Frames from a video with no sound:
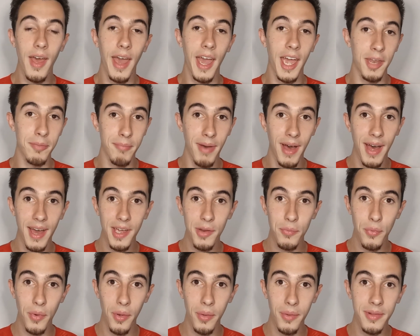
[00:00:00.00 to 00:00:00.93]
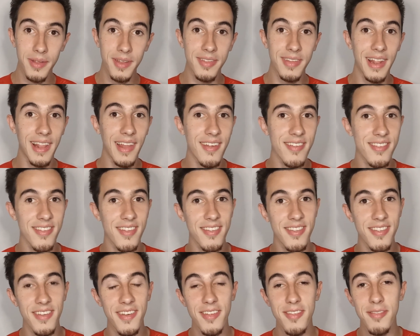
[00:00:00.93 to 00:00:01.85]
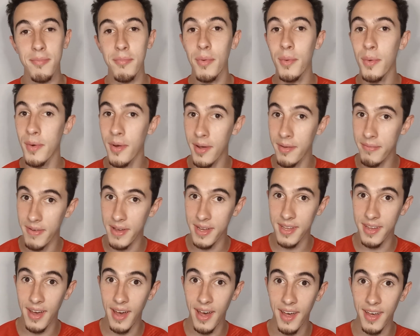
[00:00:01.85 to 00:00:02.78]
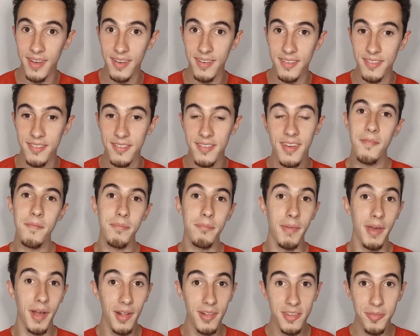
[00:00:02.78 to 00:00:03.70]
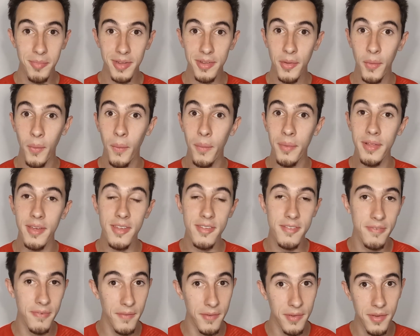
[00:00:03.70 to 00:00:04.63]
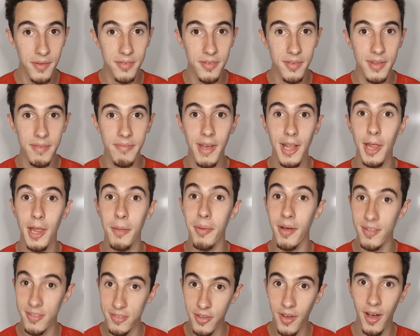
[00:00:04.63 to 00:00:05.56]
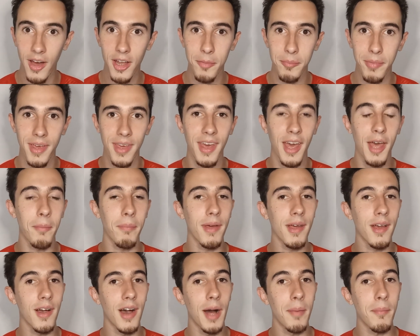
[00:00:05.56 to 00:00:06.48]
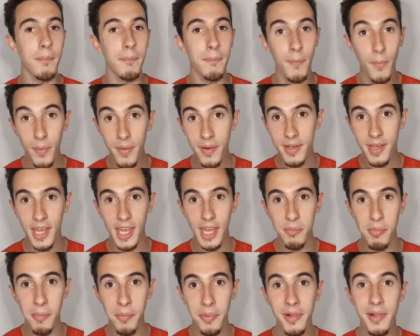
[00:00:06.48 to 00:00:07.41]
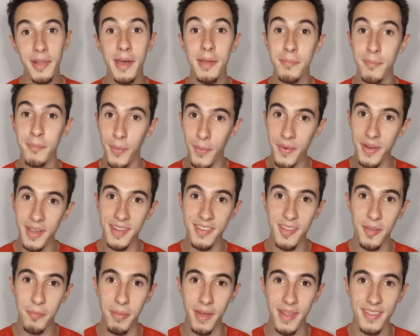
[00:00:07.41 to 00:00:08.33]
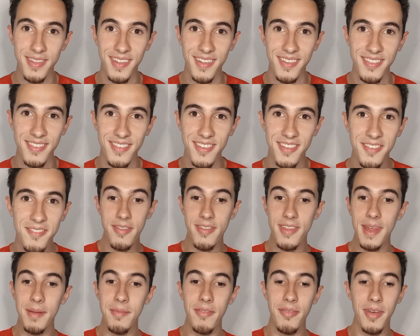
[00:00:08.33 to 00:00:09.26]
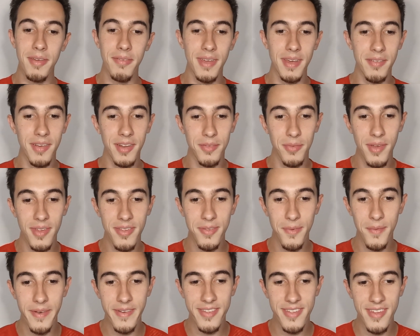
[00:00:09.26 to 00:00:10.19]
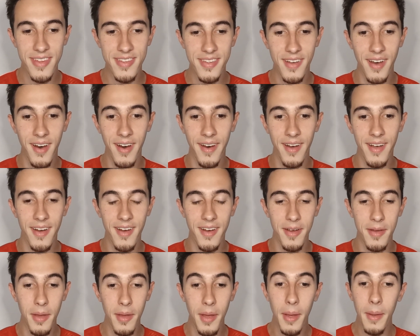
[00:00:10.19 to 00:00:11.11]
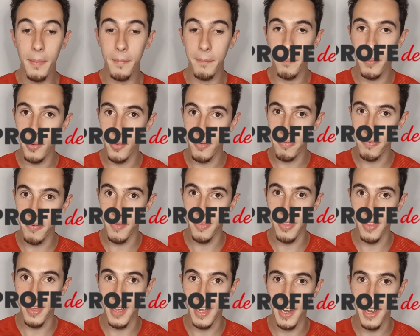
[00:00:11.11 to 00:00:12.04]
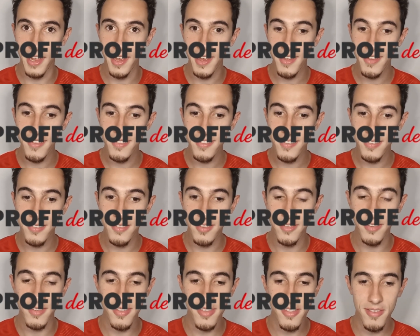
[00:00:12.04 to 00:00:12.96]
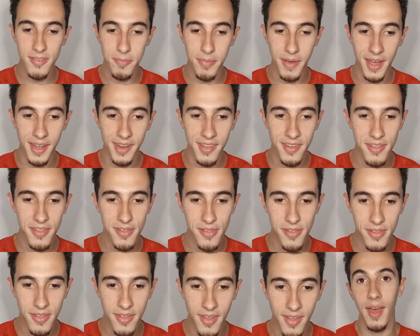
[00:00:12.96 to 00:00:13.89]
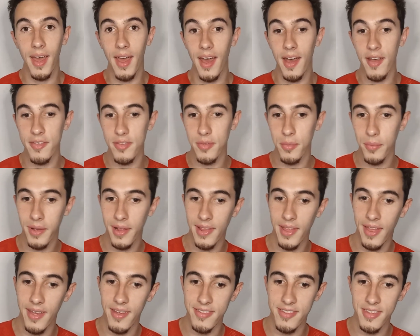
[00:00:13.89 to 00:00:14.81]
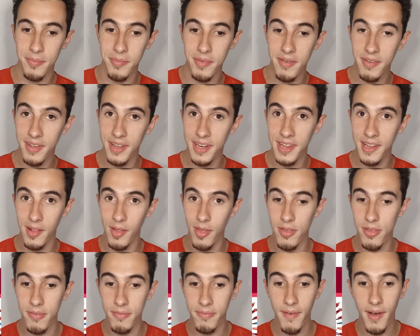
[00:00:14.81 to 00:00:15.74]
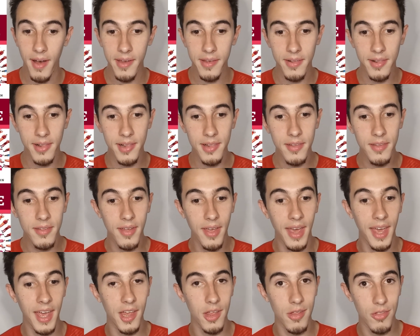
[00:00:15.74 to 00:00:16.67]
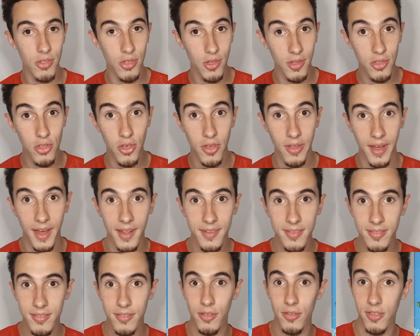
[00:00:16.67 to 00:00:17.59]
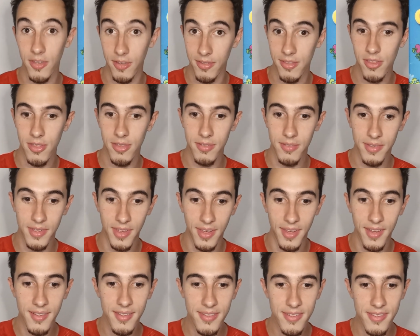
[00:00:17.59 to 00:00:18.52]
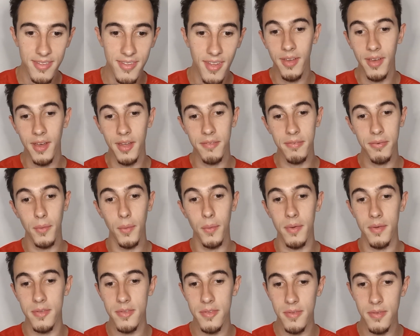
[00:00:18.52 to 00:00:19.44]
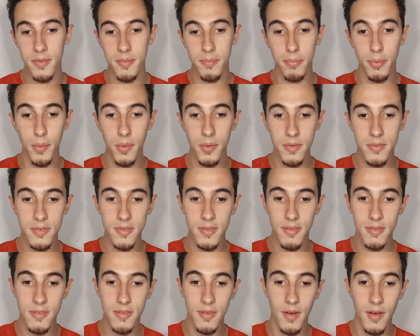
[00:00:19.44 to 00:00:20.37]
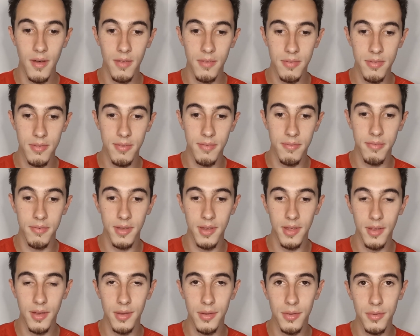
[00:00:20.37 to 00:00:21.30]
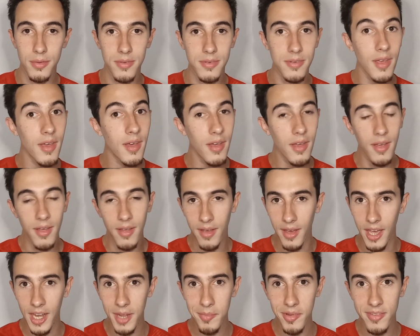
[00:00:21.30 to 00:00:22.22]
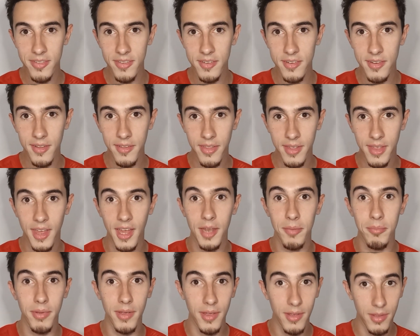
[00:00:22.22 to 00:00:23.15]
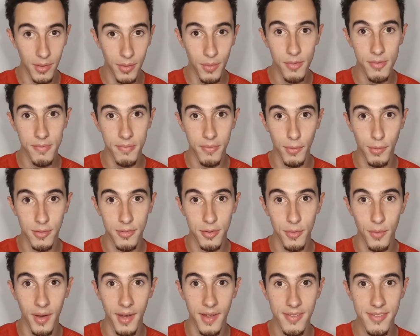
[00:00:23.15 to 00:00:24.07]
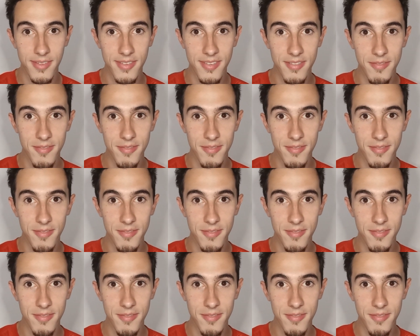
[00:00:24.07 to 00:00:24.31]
And my role in the lessons is more of a guide. My ultimate goal is for you to develop autonomy and become more capable and more independent. Some of my favorite resources are Profe DL to teach Spanish, as well as American English File and Chit Chat to teach kids, and of course, books, songs, videos, any material that can be useful to us.